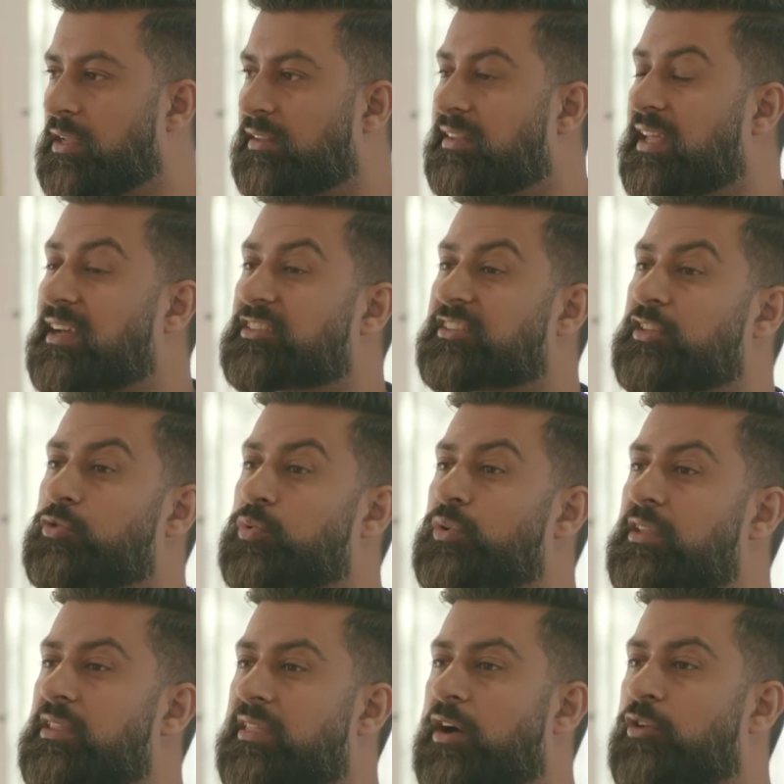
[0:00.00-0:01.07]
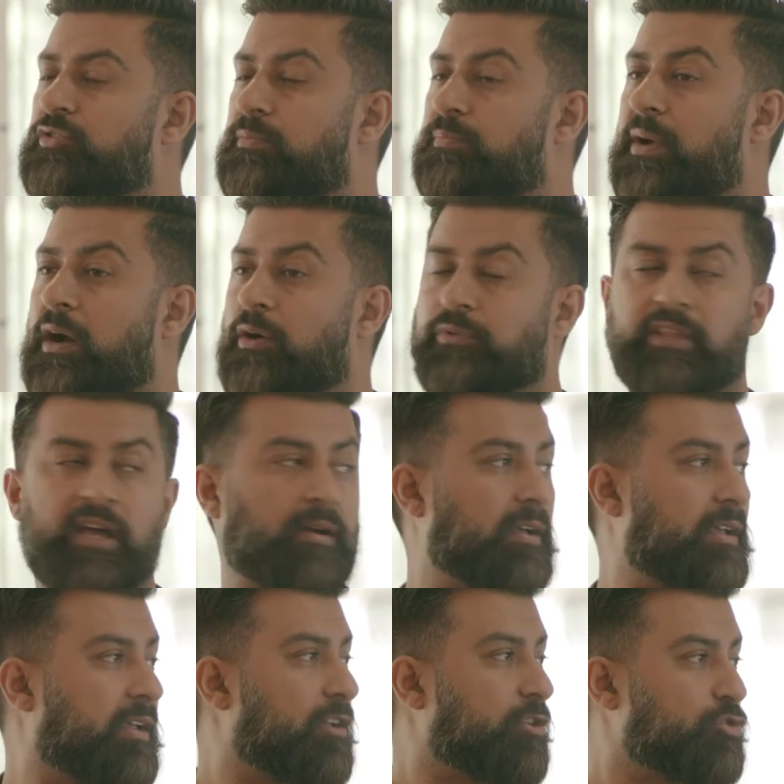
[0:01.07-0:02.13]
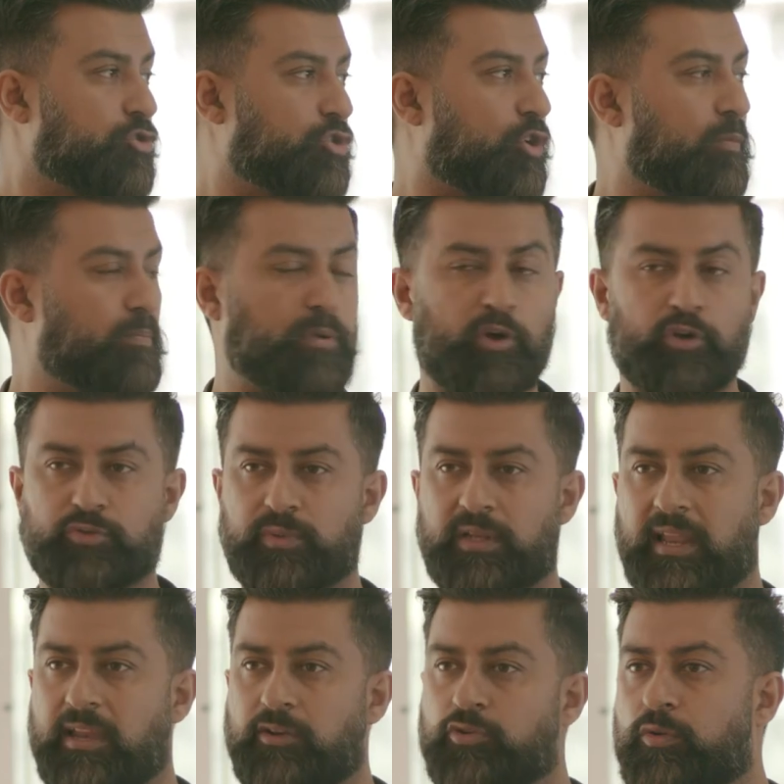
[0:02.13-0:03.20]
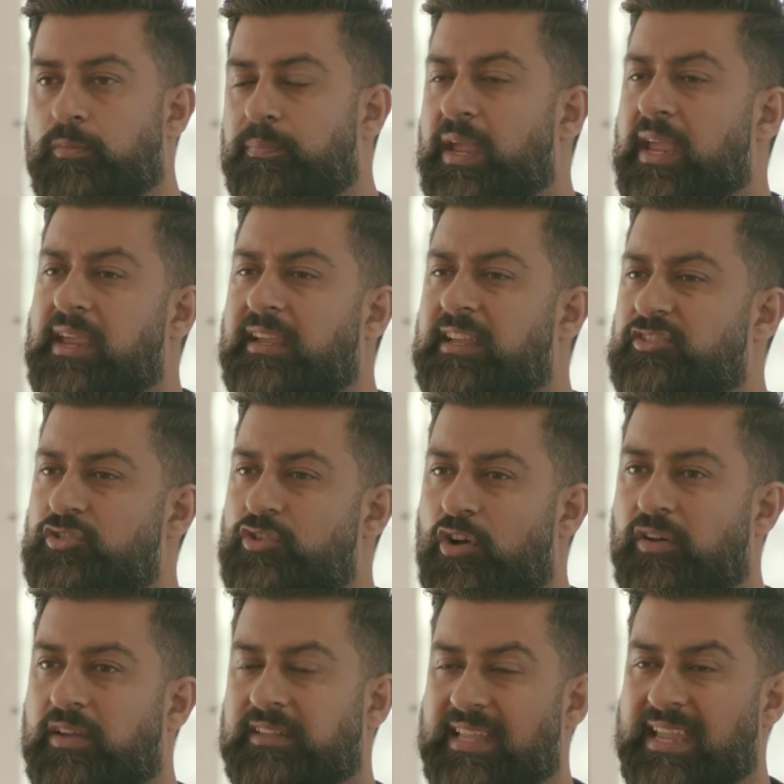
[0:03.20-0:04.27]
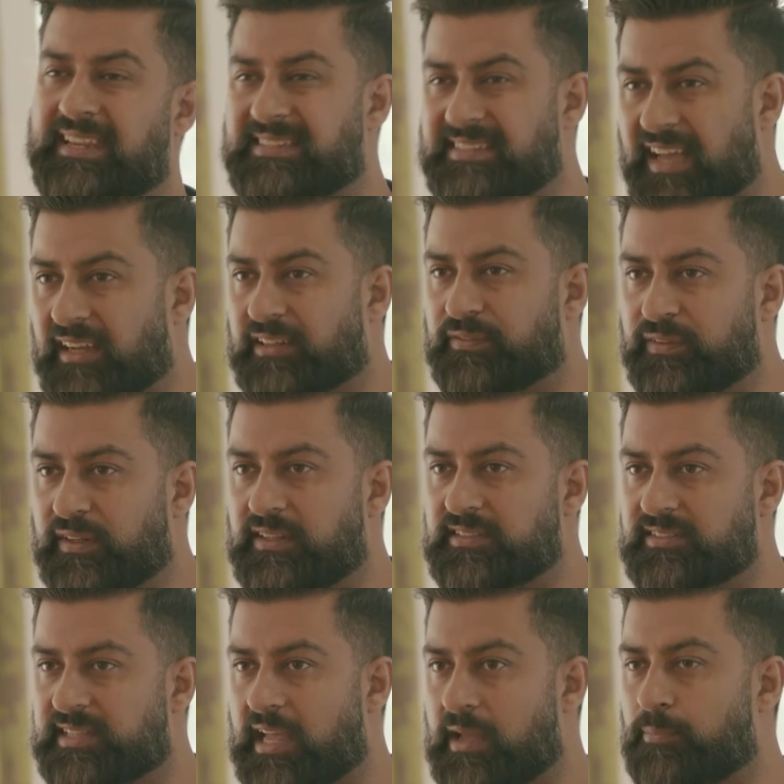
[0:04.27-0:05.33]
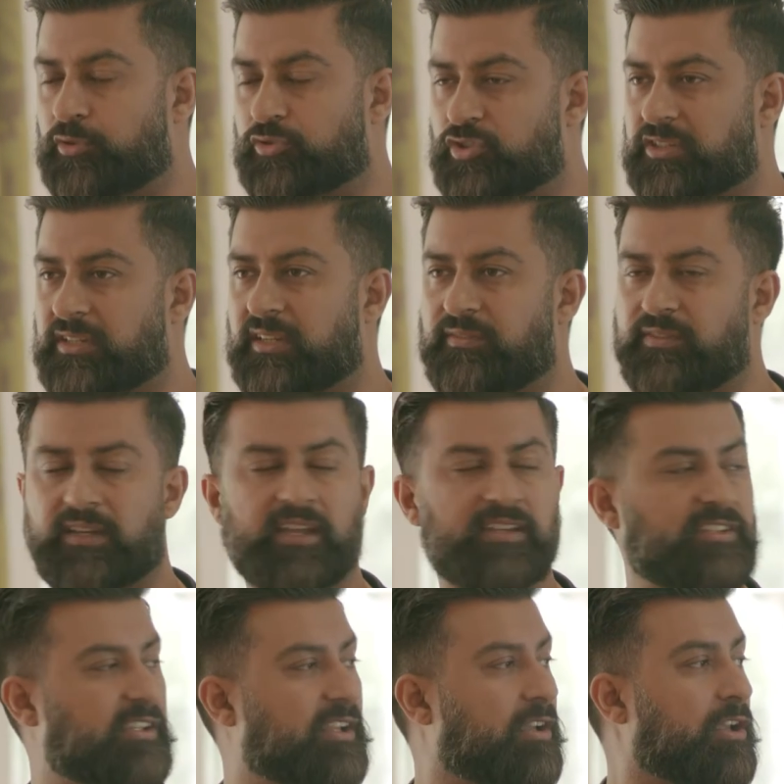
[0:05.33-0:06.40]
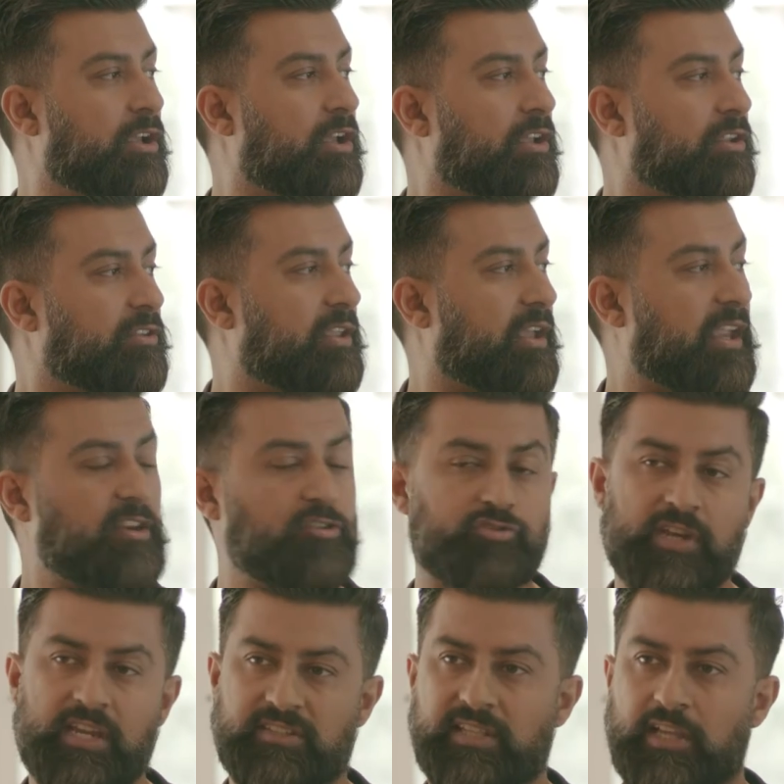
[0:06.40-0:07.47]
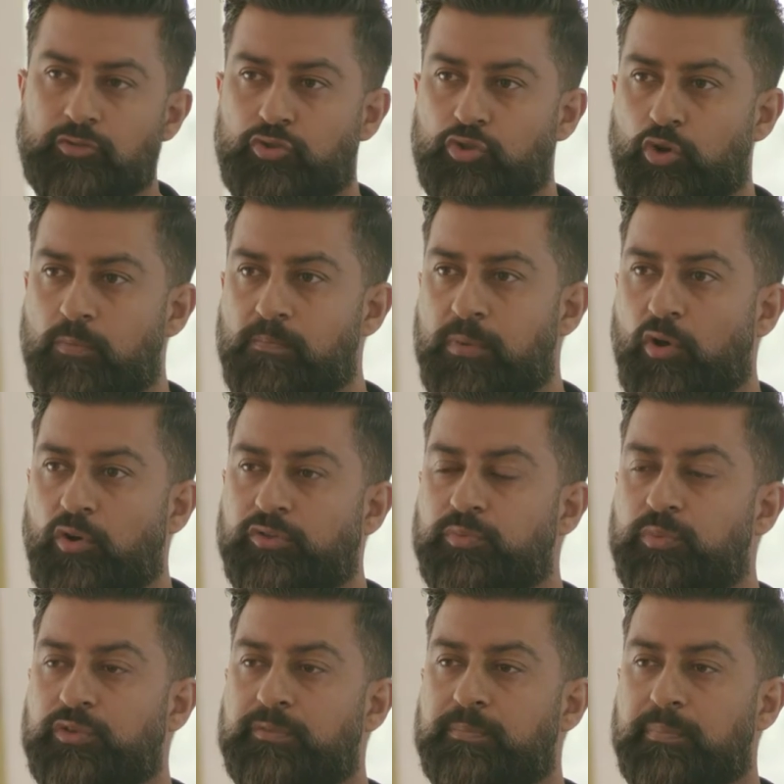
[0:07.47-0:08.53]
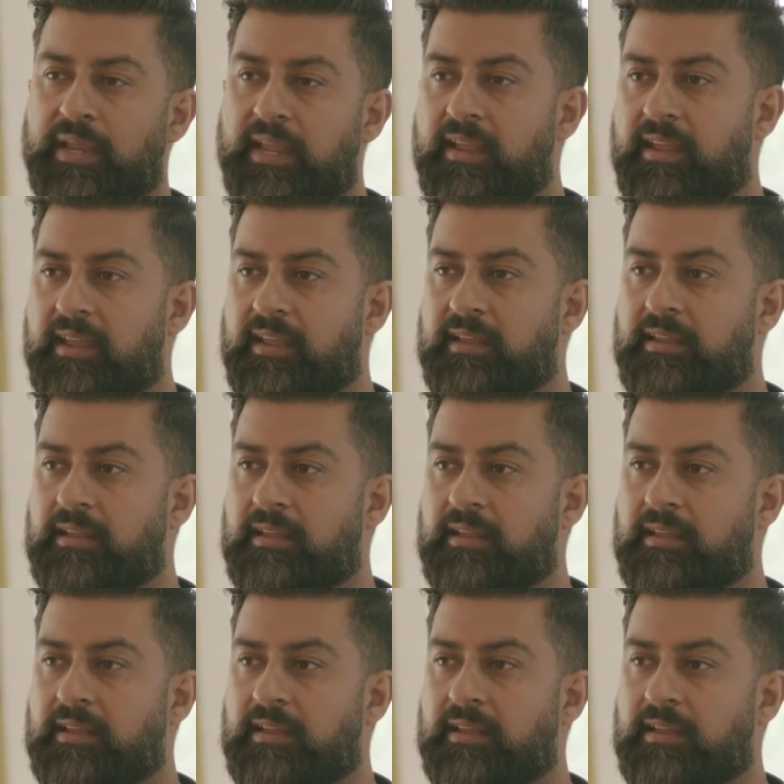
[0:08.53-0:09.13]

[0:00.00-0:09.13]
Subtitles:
that's the £20,000 that Joe Bloggs will end up paying. It's not the exact figures there, but just to give you an idea, the interest that Joe Bloggs would pay,